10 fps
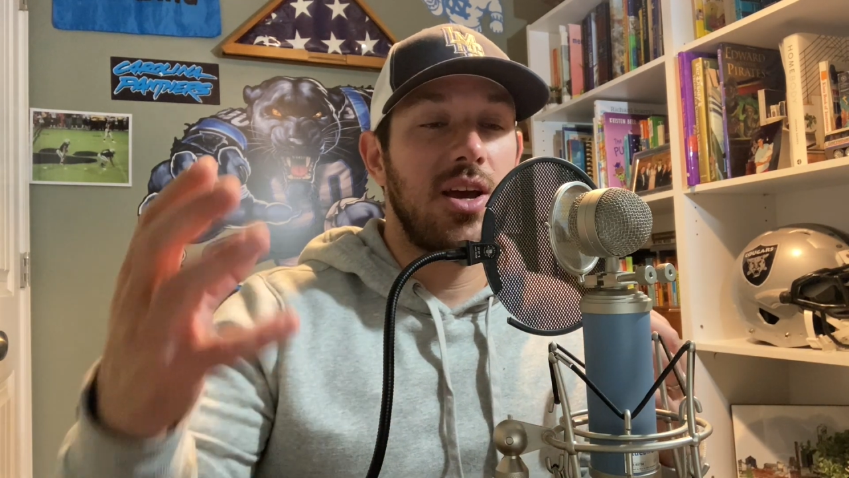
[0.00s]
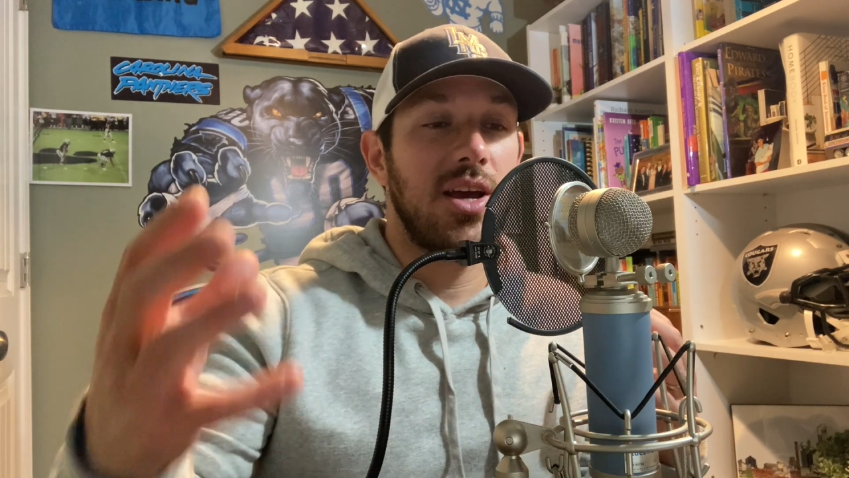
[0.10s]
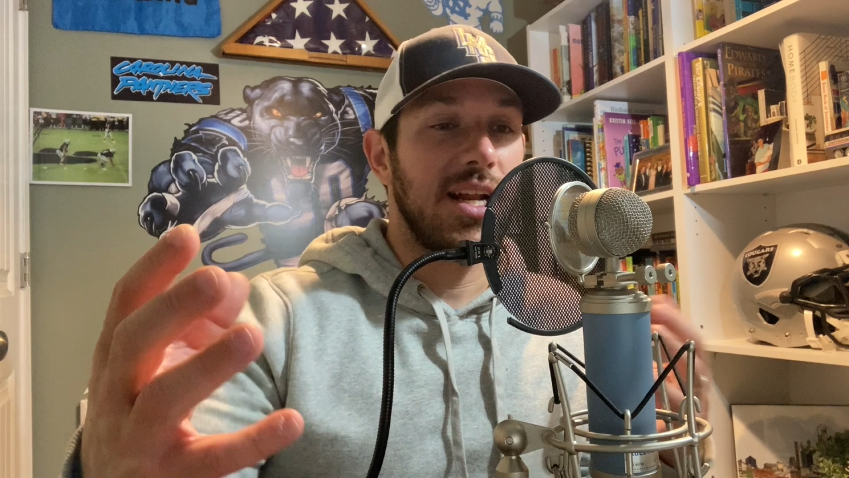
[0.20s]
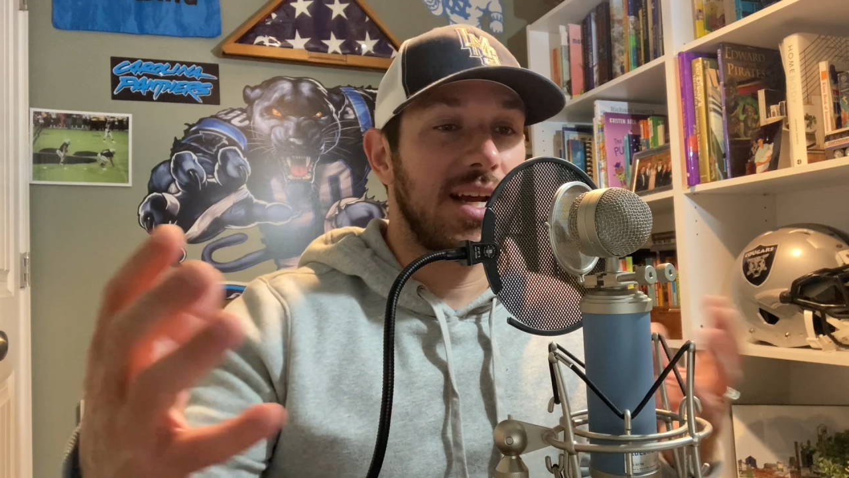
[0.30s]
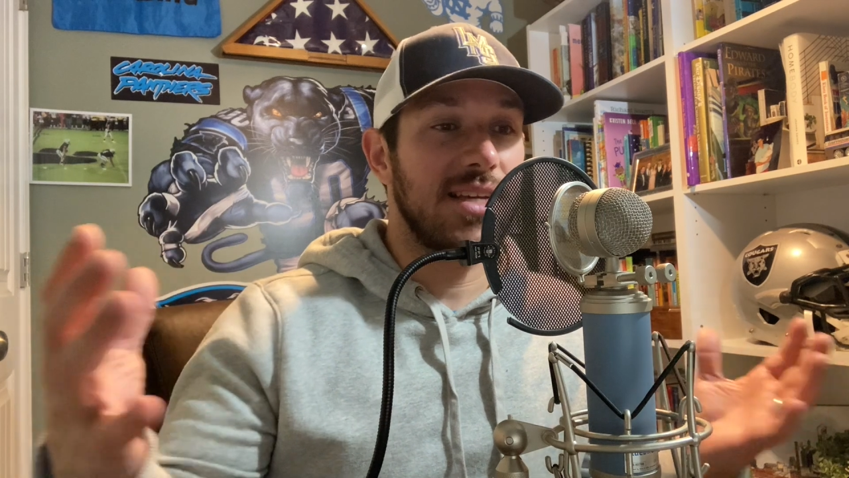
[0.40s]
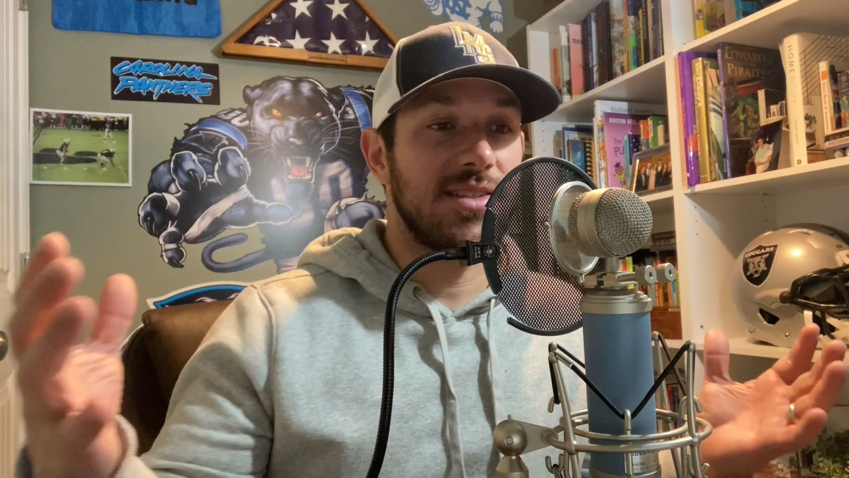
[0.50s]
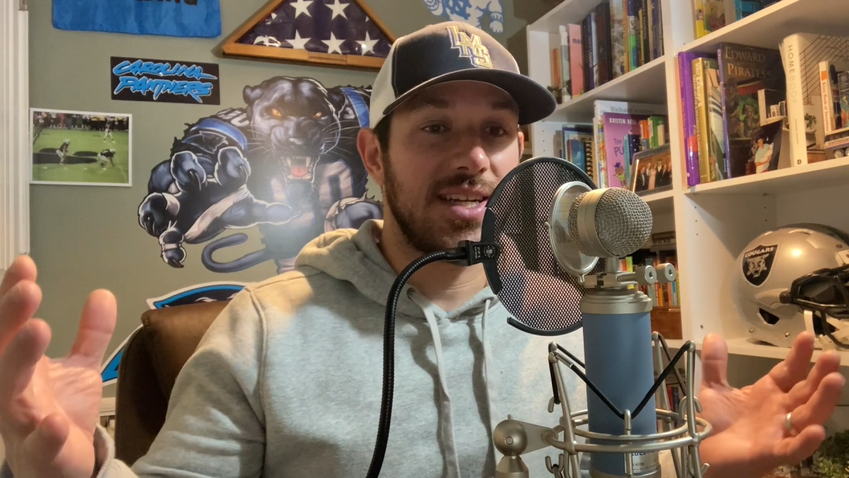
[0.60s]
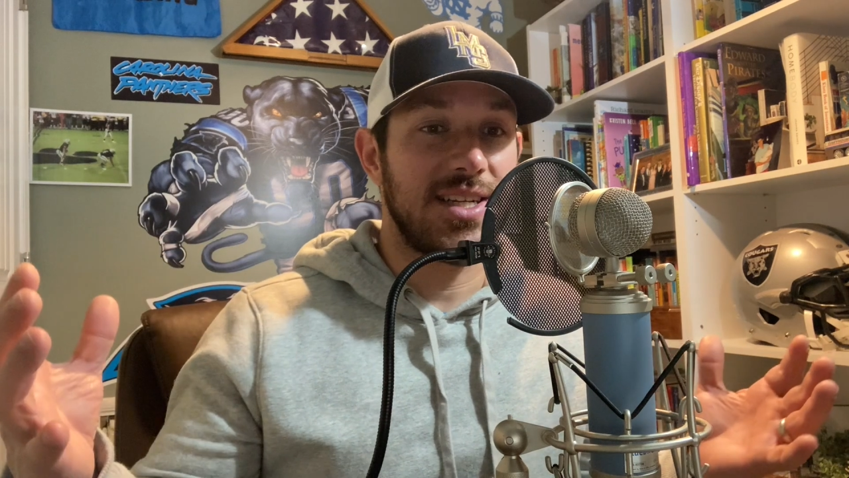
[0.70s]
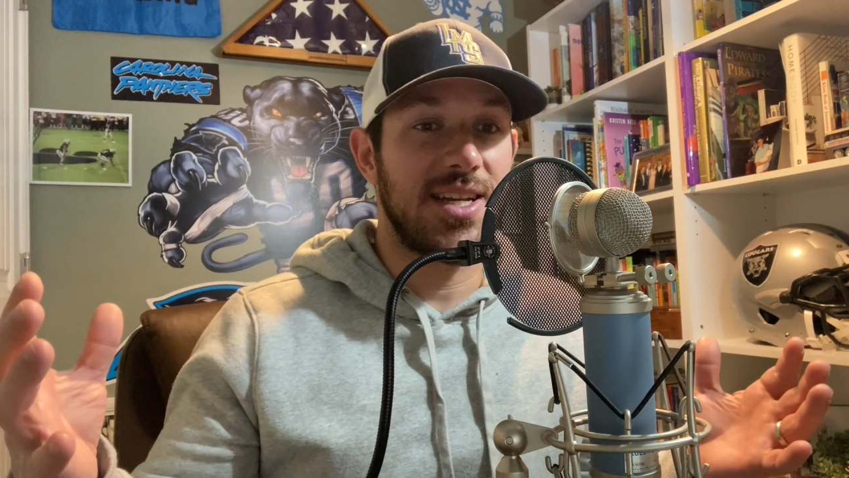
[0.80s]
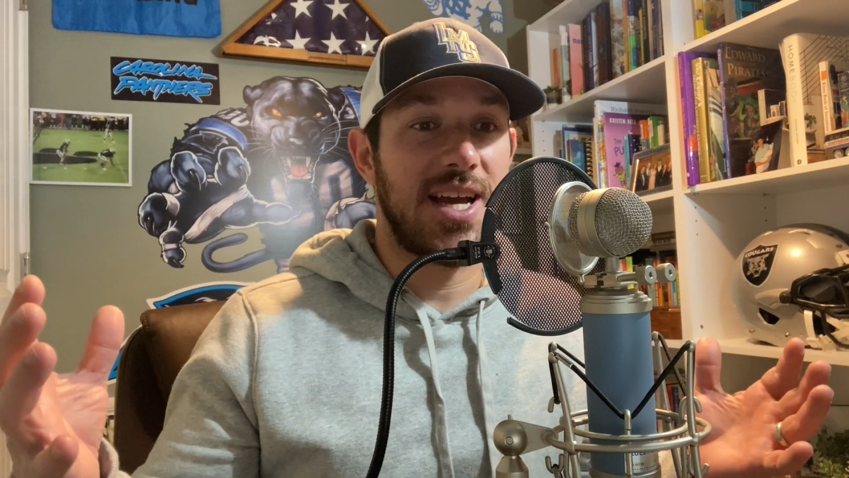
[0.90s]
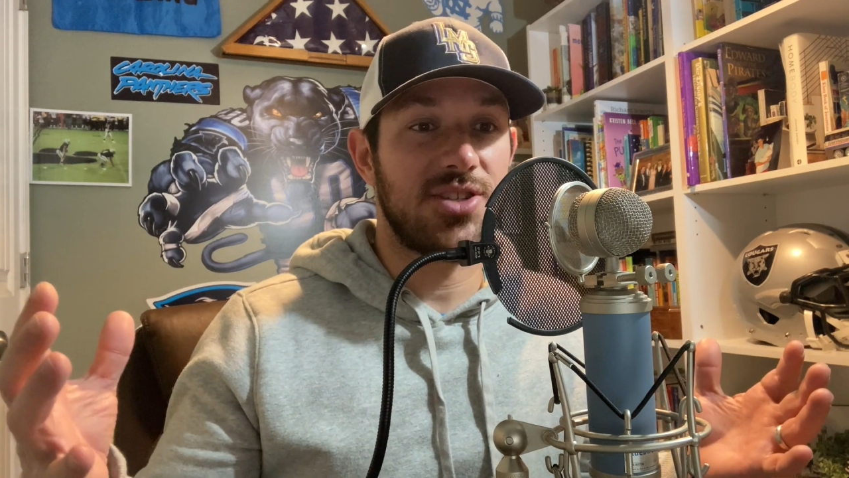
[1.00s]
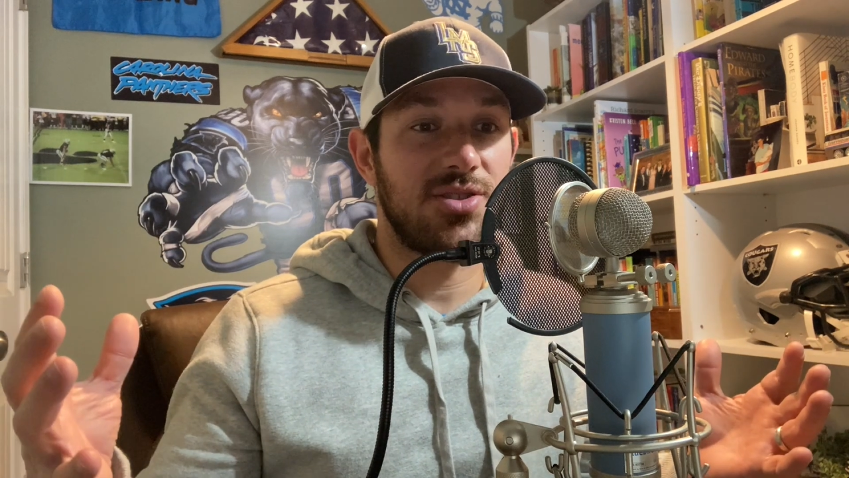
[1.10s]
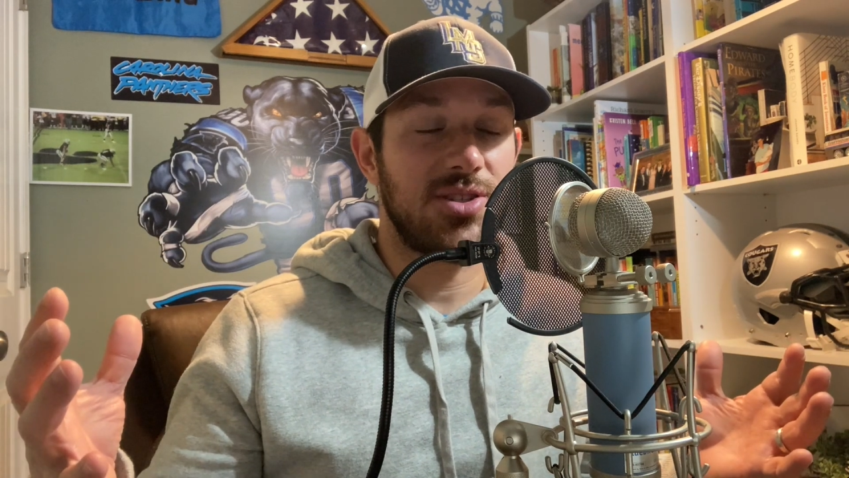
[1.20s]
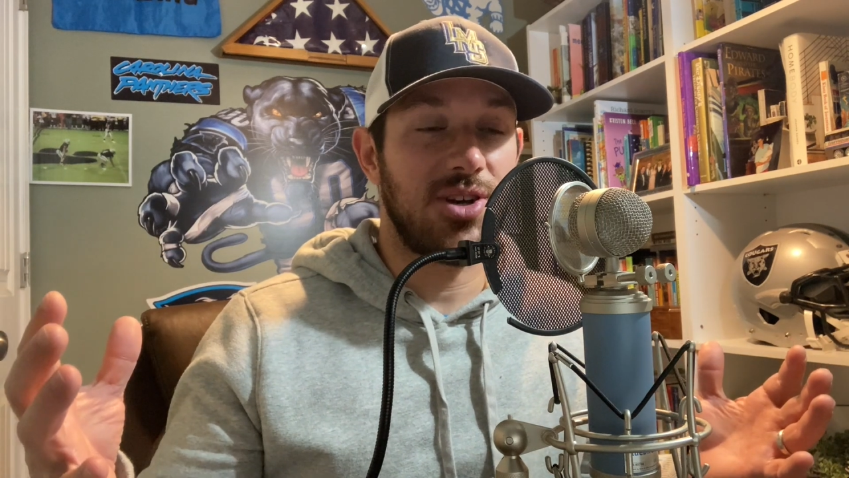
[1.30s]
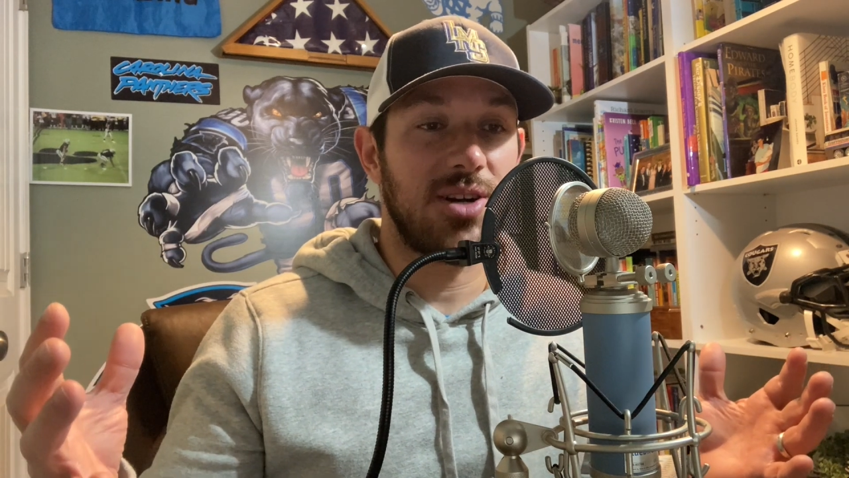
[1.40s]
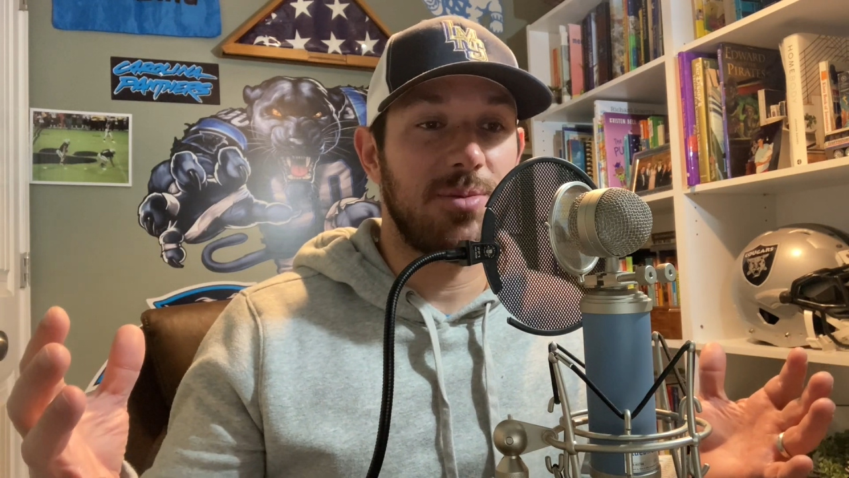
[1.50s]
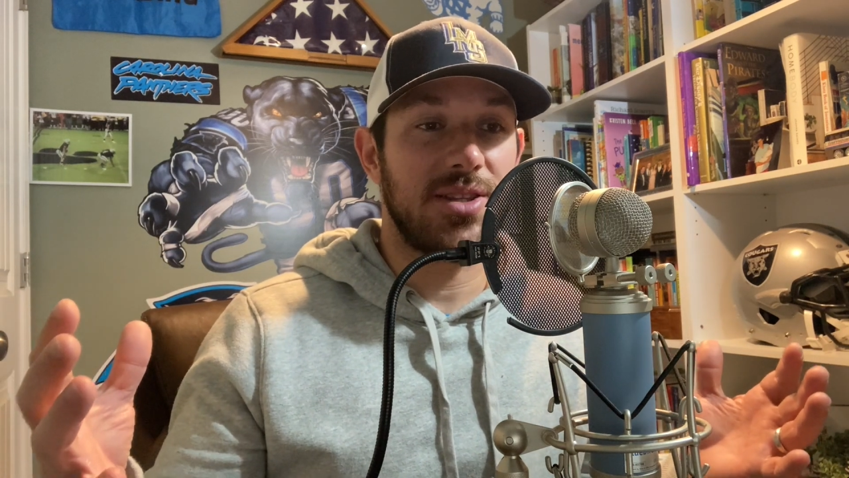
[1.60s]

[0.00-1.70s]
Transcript: I guess I didn't actually talk about